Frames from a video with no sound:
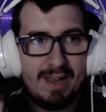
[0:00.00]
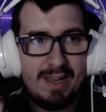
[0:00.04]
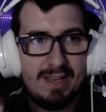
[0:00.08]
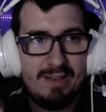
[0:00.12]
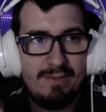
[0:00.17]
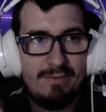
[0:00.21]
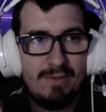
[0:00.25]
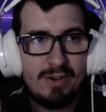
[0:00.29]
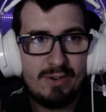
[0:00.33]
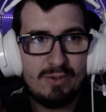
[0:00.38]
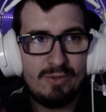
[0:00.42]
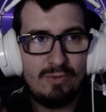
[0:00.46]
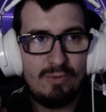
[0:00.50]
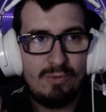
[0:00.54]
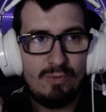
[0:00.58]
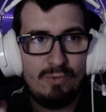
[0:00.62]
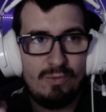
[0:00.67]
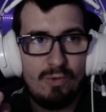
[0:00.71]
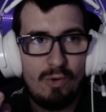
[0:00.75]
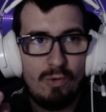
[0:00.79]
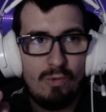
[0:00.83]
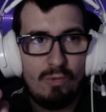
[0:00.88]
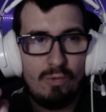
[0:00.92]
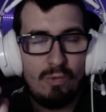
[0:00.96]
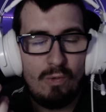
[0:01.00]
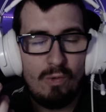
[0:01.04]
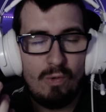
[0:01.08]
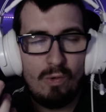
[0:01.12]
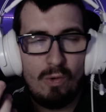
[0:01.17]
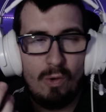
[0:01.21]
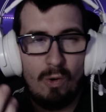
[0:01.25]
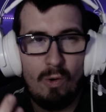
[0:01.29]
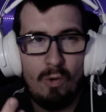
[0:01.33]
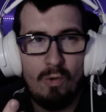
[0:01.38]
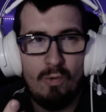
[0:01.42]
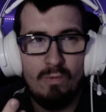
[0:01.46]
anywhere to go
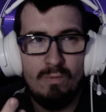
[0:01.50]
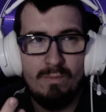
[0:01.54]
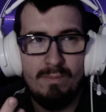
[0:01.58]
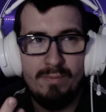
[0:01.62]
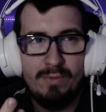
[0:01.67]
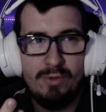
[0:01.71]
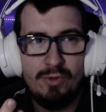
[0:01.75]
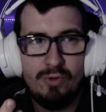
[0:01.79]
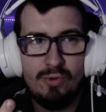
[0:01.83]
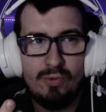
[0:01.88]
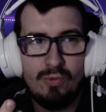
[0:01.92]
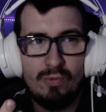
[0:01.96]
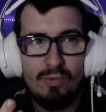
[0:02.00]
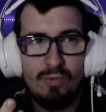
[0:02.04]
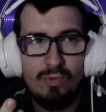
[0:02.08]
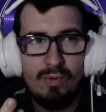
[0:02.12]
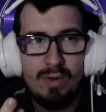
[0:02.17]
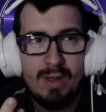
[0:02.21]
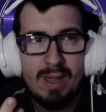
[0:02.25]
home to.